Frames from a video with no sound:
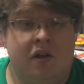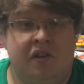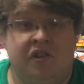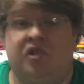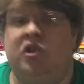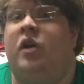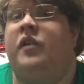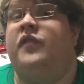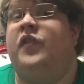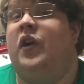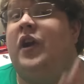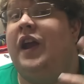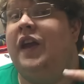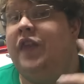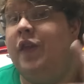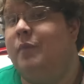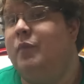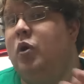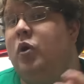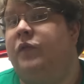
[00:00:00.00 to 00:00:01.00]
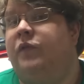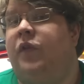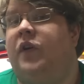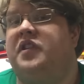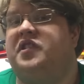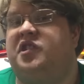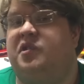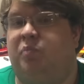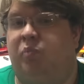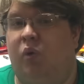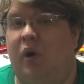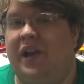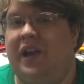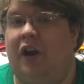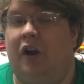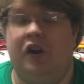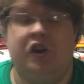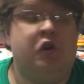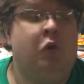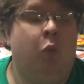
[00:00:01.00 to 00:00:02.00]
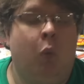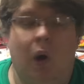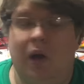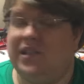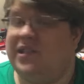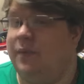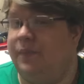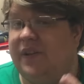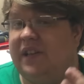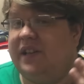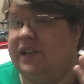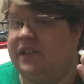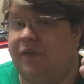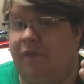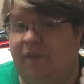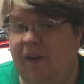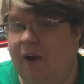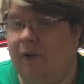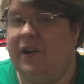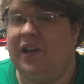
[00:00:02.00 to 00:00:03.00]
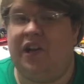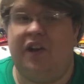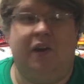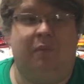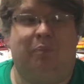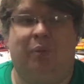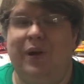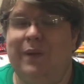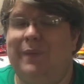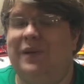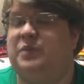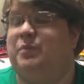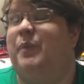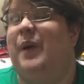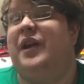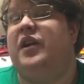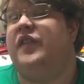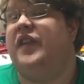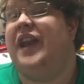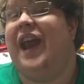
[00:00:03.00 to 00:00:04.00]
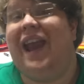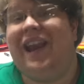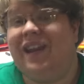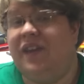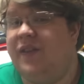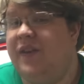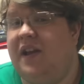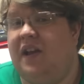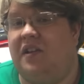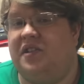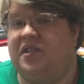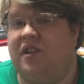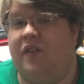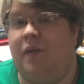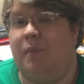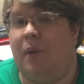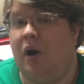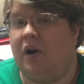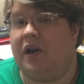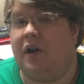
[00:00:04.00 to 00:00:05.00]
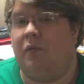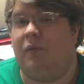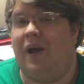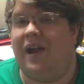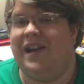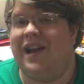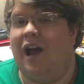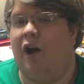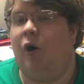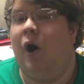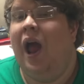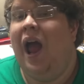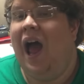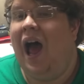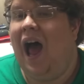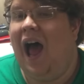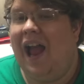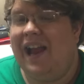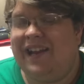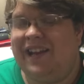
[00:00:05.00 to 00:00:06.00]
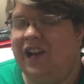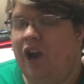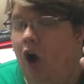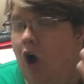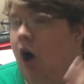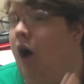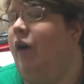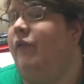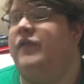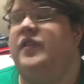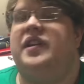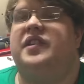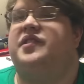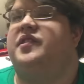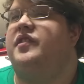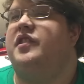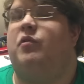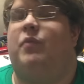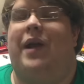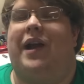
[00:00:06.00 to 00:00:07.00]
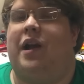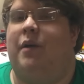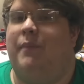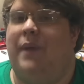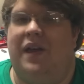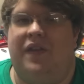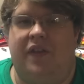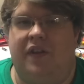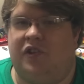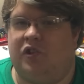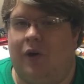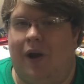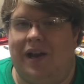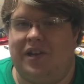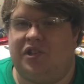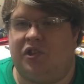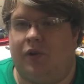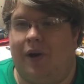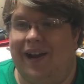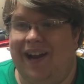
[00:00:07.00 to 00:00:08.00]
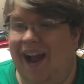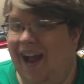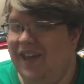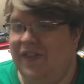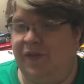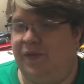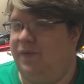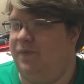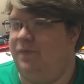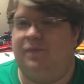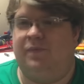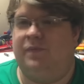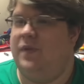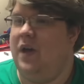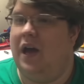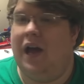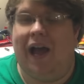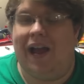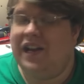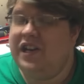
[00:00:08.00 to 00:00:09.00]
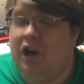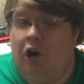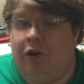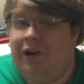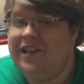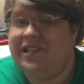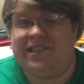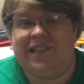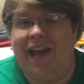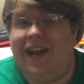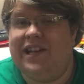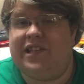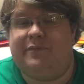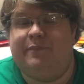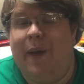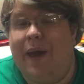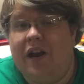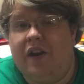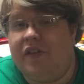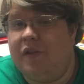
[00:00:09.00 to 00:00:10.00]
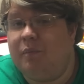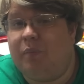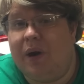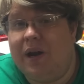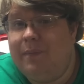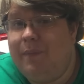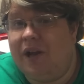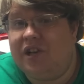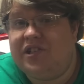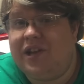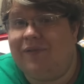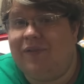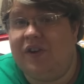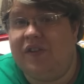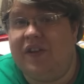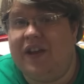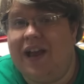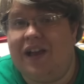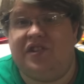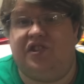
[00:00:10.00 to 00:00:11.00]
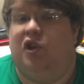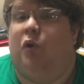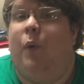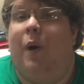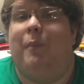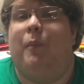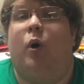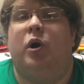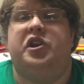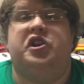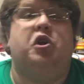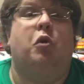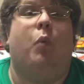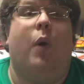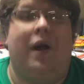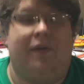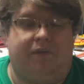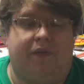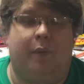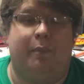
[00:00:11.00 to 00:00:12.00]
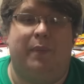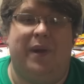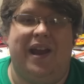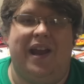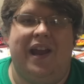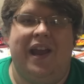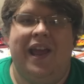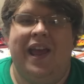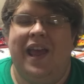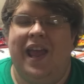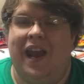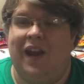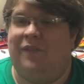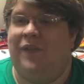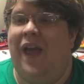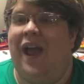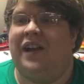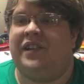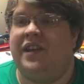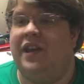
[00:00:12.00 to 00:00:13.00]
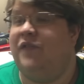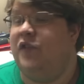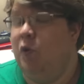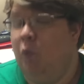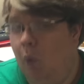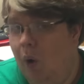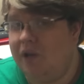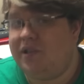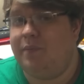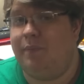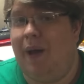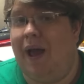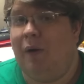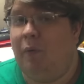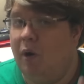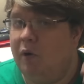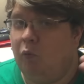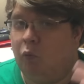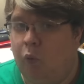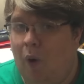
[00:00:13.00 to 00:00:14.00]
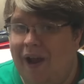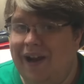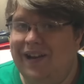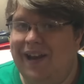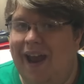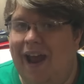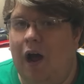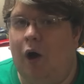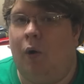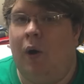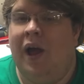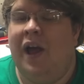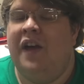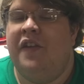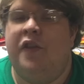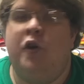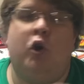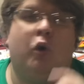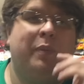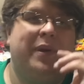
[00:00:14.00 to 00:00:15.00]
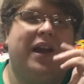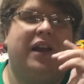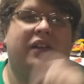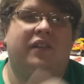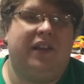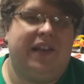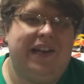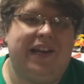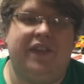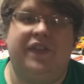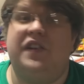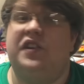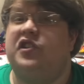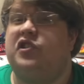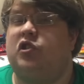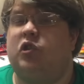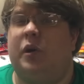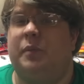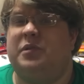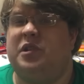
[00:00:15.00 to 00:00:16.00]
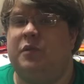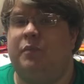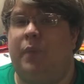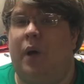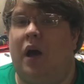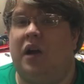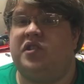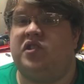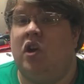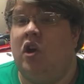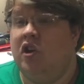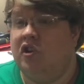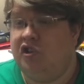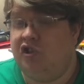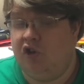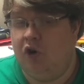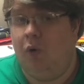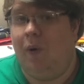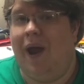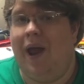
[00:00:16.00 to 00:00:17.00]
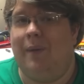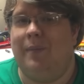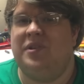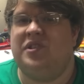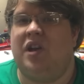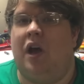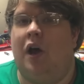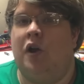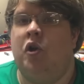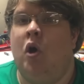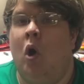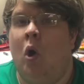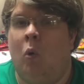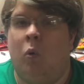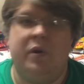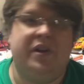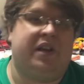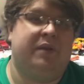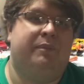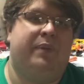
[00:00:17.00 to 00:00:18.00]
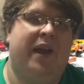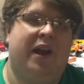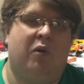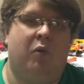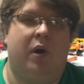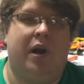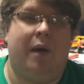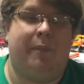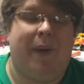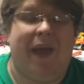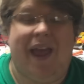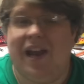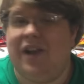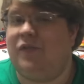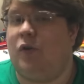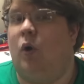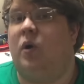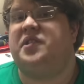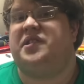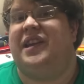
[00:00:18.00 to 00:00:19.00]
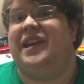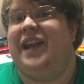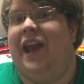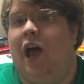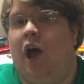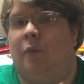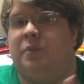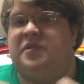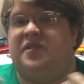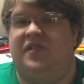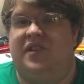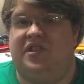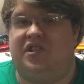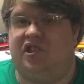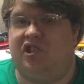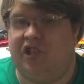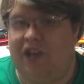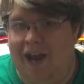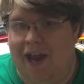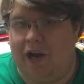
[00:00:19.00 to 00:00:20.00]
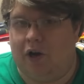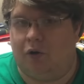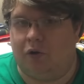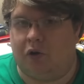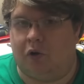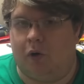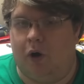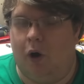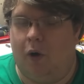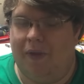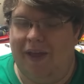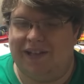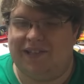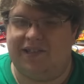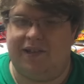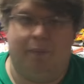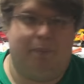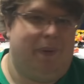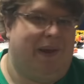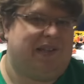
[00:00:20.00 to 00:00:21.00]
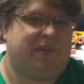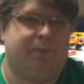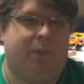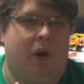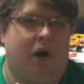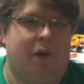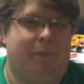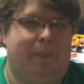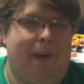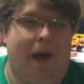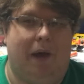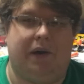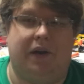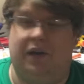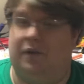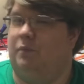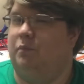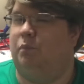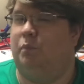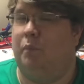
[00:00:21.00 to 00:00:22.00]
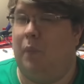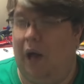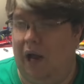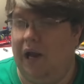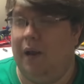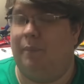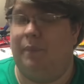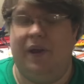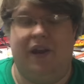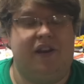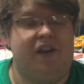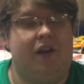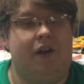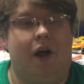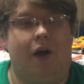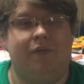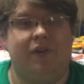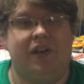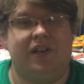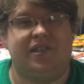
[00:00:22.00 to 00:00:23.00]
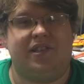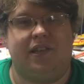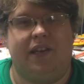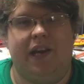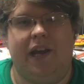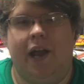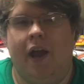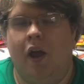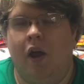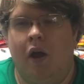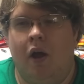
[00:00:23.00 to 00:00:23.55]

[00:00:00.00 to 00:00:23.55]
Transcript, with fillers: So if you're in the mood for a Springer and you want something that's very good, pretty much better than anything else on the market right now, I can obviously recommend the Tri-Strike. I I already said it's better than pretty much everything else, so what more do you want from me? In fact, if you want to buy one right now, there will be a link in the description box to Amazon where you can pick one up, and of course, it helps this channel grow. That's the best part about it, in my opinion, obviously.